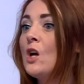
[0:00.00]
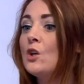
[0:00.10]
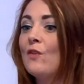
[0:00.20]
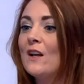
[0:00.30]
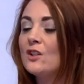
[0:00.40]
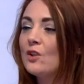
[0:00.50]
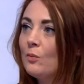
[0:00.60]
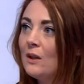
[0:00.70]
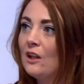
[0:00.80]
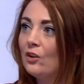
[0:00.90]
You've had so
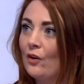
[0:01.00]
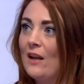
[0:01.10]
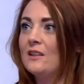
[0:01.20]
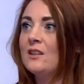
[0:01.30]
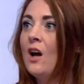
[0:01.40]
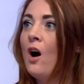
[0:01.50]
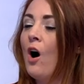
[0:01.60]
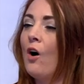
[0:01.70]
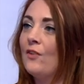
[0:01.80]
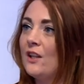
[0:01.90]
many threads
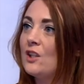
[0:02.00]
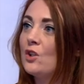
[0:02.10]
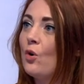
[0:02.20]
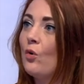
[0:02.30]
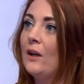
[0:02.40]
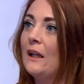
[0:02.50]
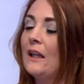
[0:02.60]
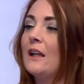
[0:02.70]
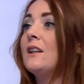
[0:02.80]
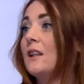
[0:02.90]
of this story
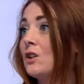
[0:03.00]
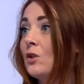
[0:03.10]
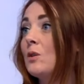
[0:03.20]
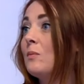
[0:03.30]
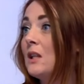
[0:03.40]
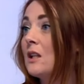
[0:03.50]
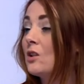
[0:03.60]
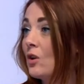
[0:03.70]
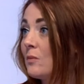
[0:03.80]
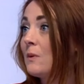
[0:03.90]
that, yes, social media
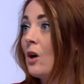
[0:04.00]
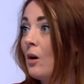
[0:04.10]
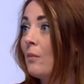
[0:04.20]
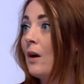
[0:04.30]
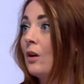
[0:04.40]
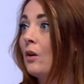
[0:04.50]
does become